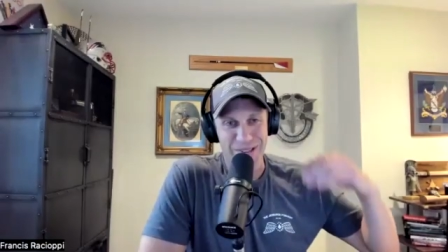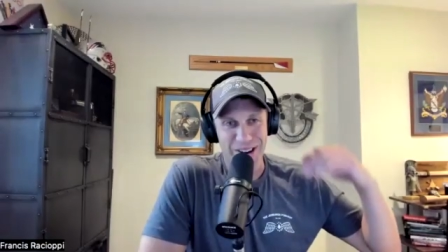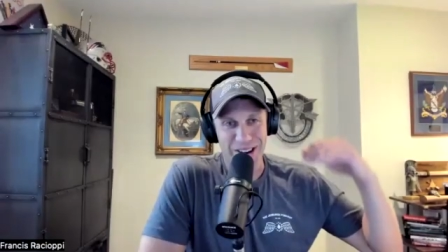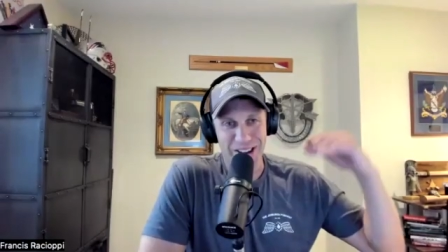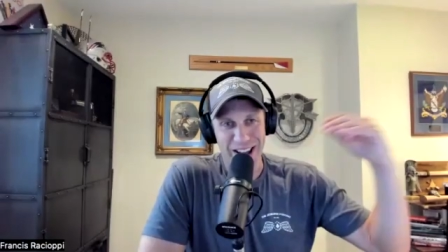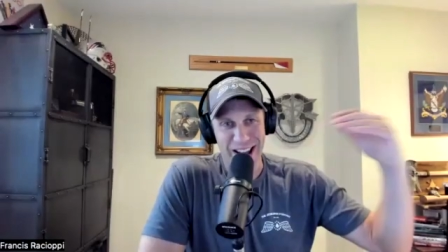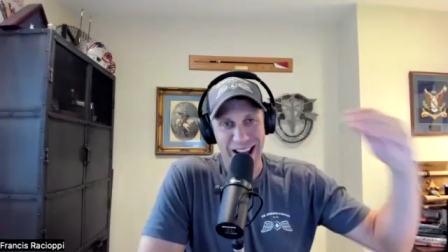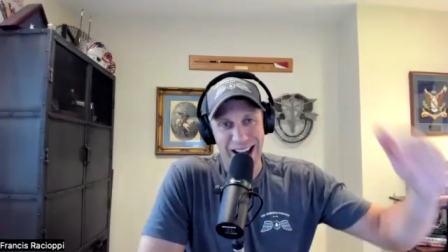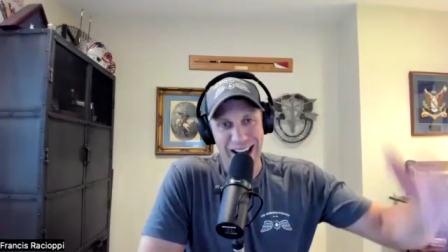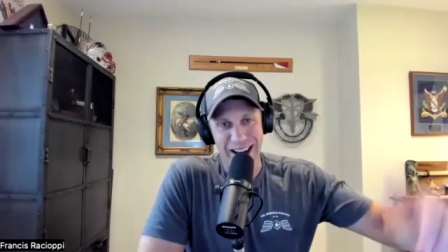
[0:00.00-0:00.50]
When do
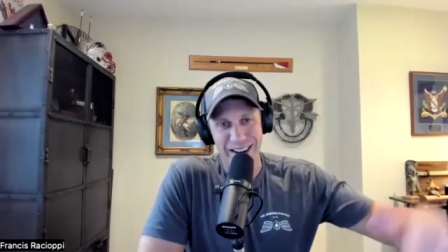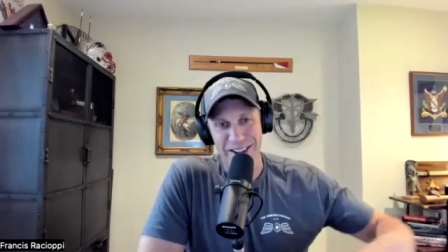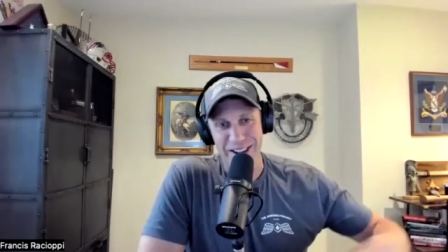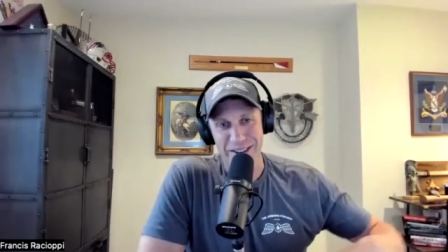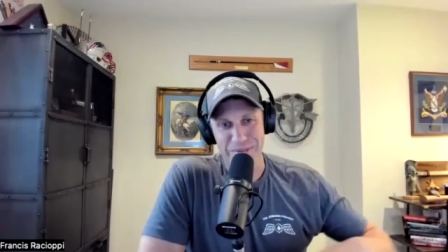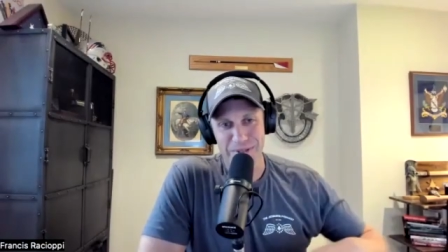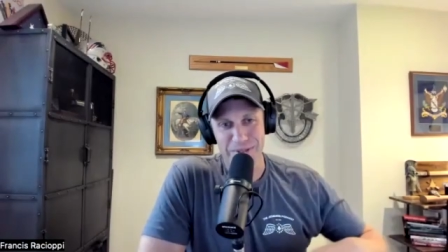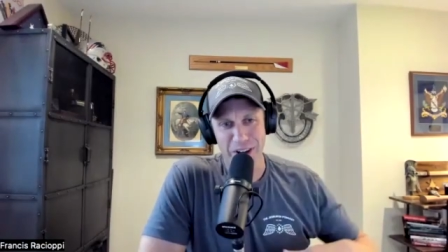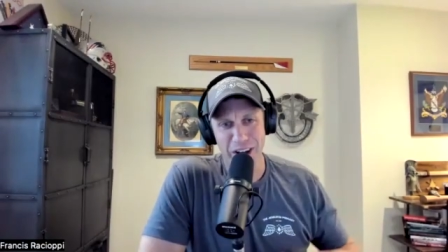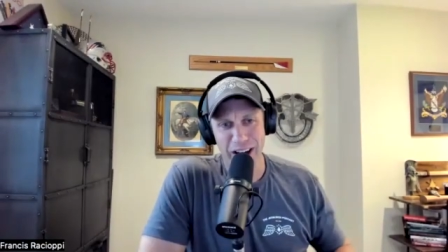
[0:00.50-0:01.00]
you have, you
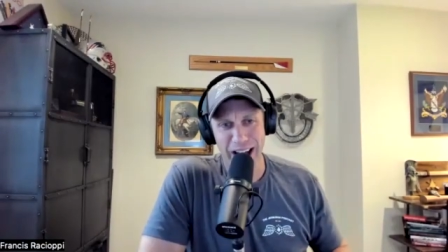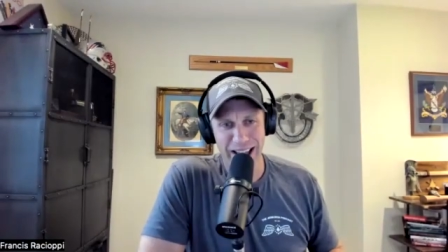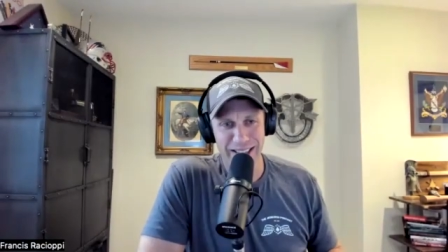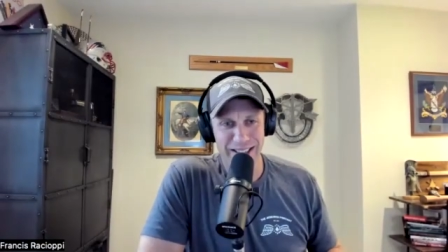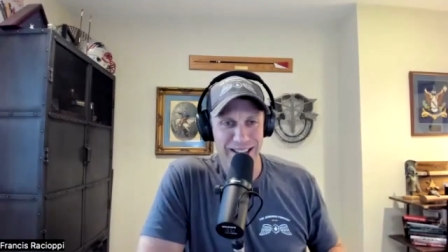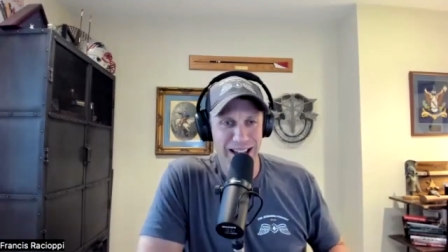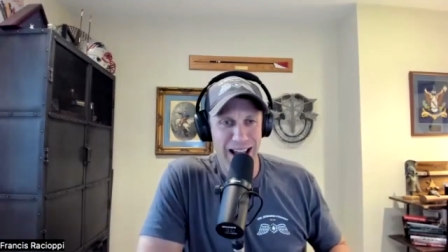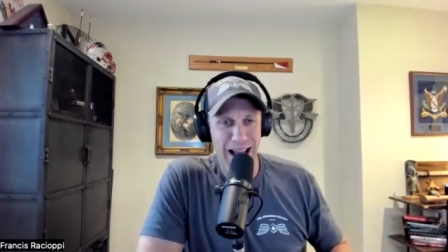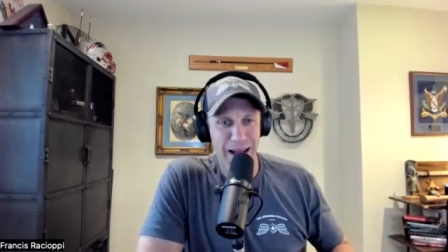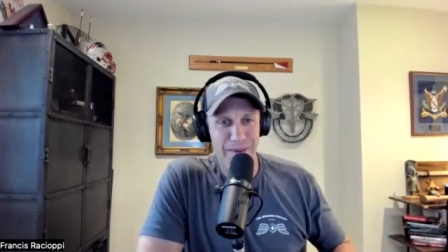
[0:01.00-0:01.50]
know, feel, oh, I had
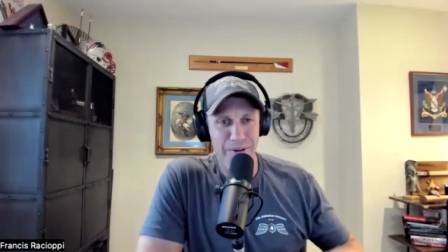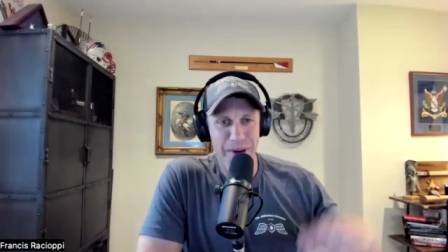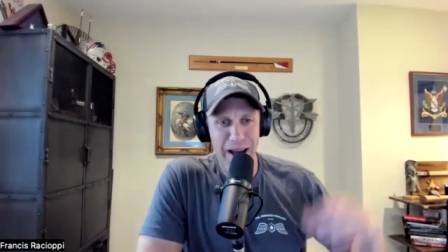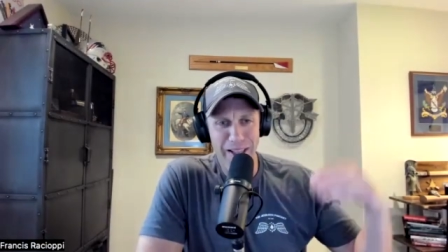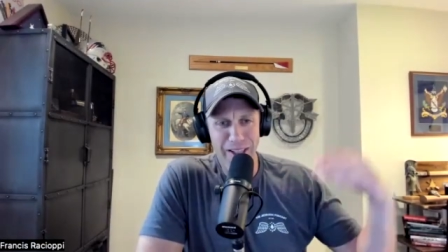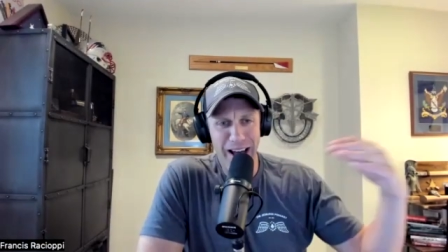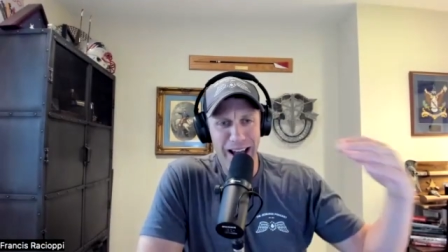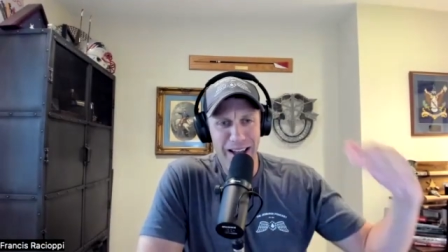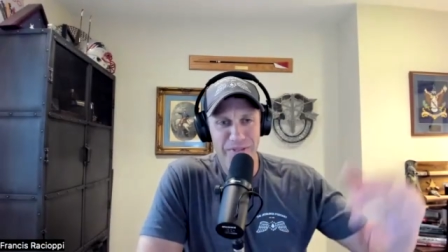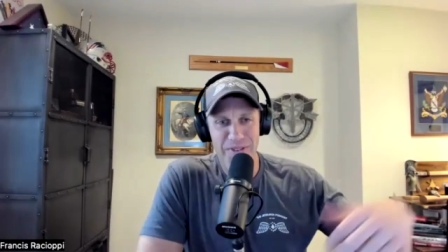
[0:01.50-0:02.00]
the time of my
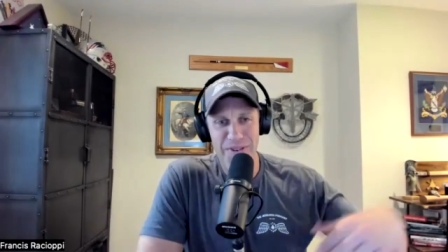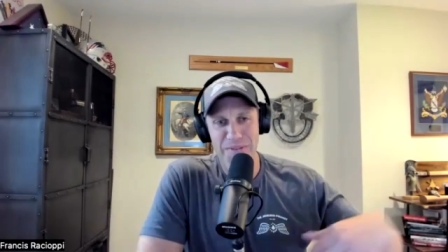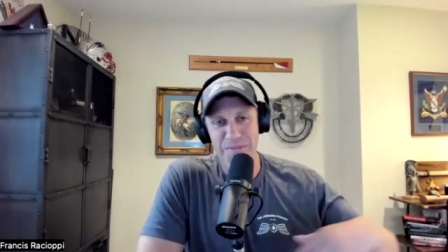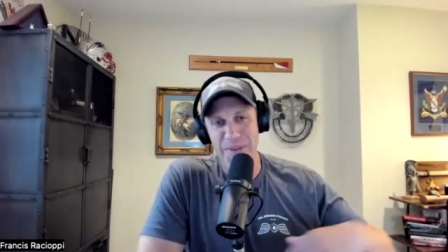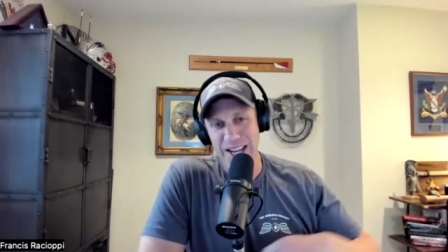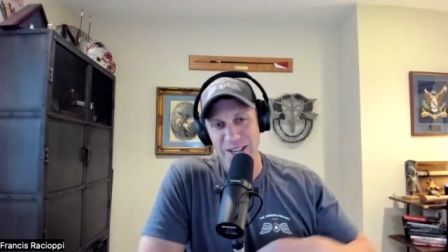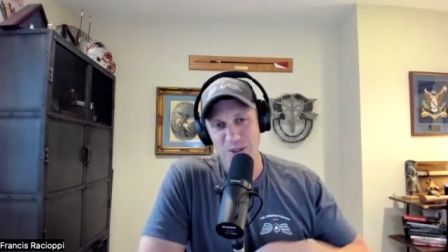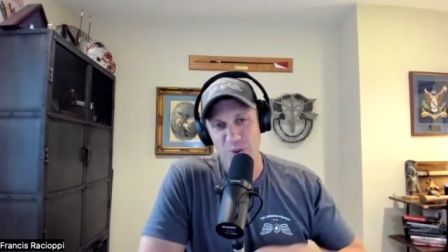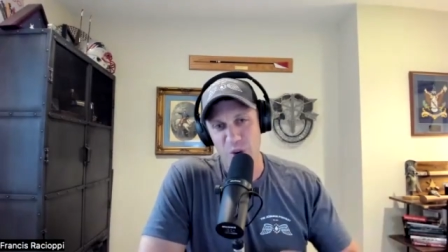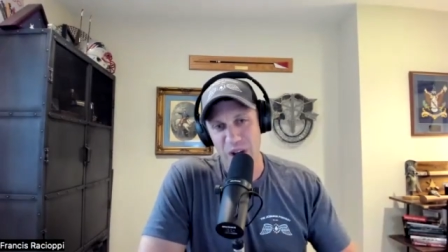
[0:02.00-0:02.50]
life in
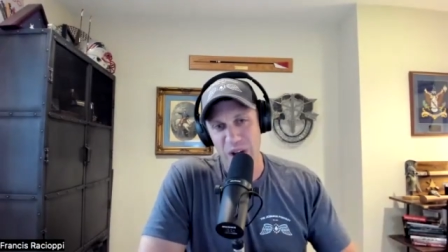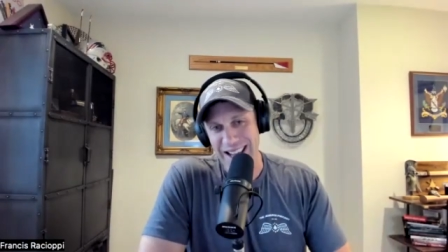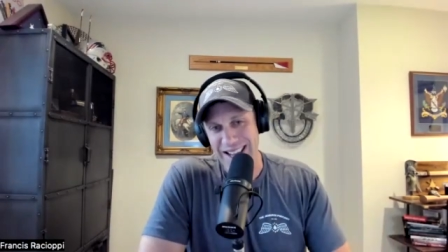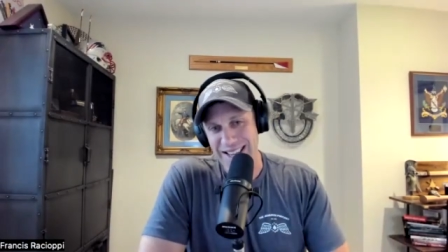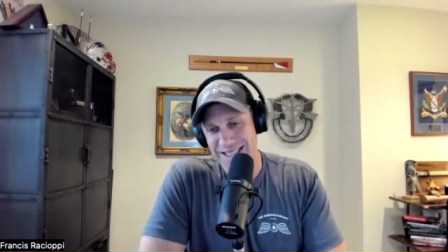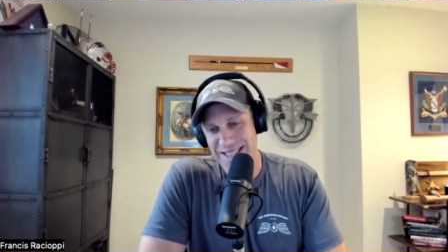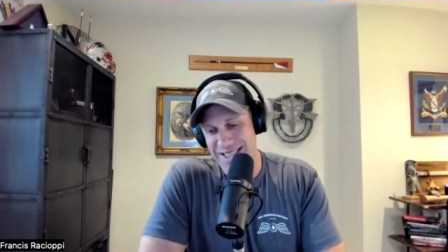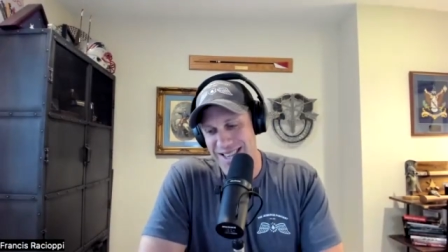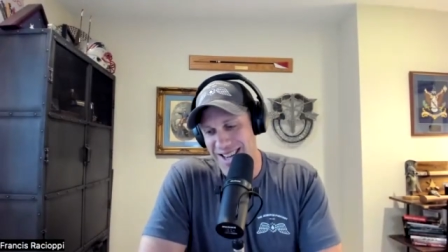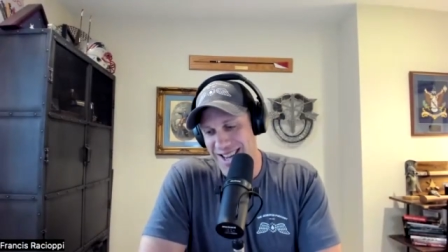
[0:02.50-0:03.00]
my
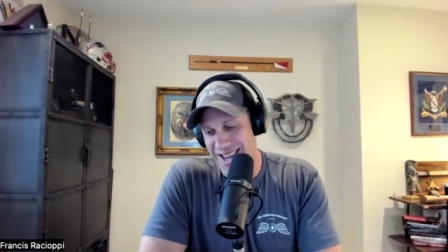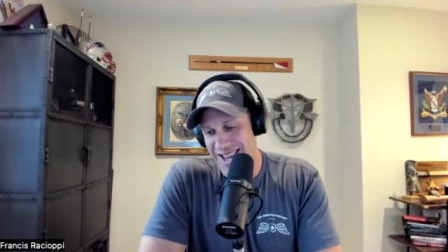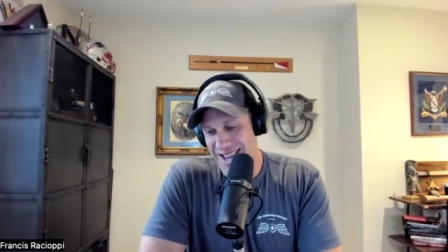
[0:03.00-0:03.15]
20s.